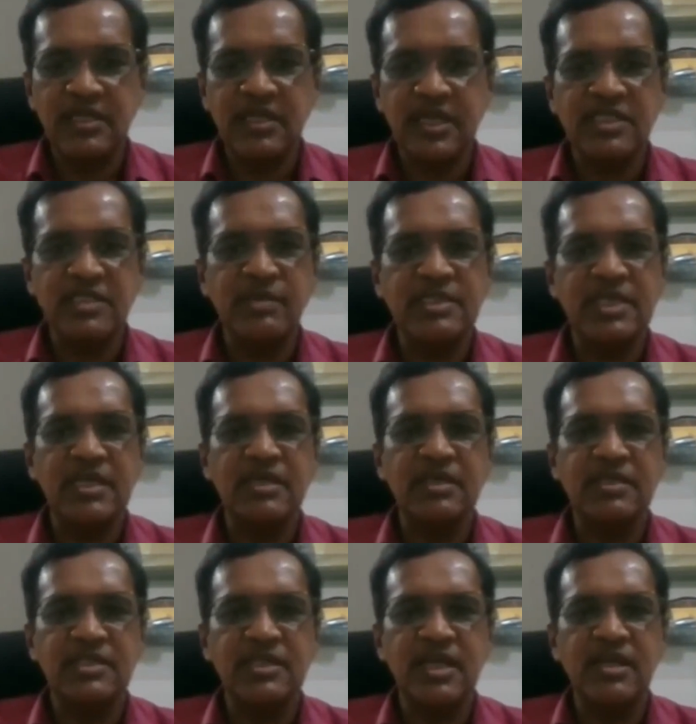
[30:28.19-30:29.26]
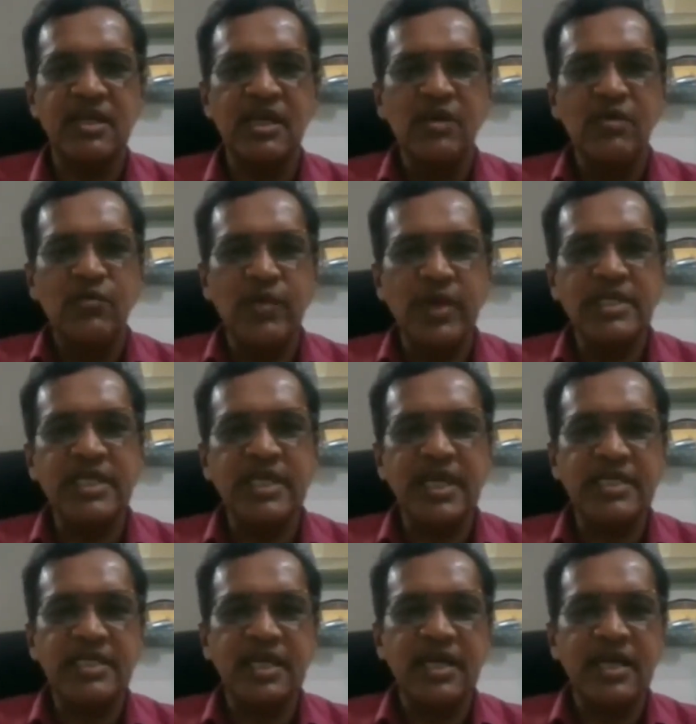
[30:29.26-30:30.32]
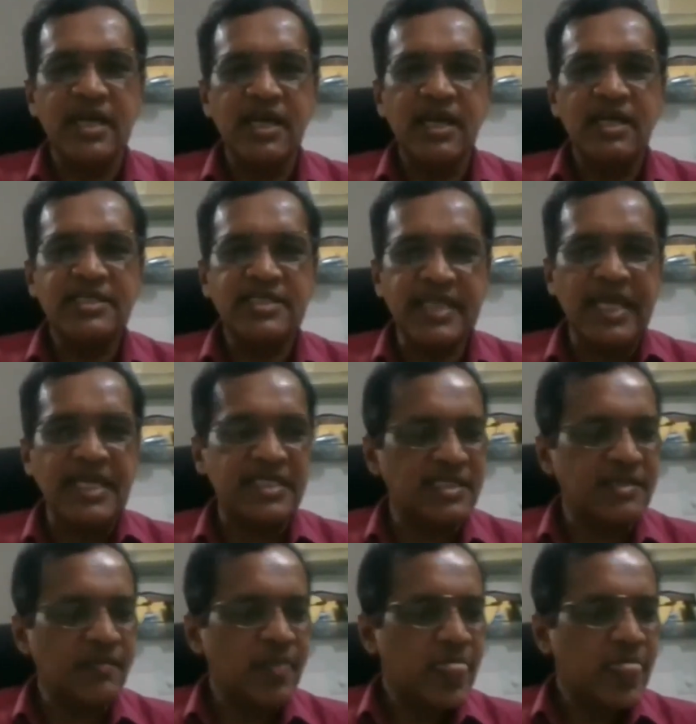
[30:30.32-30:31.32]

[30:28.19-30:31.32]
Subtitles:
transits are waiting at sites.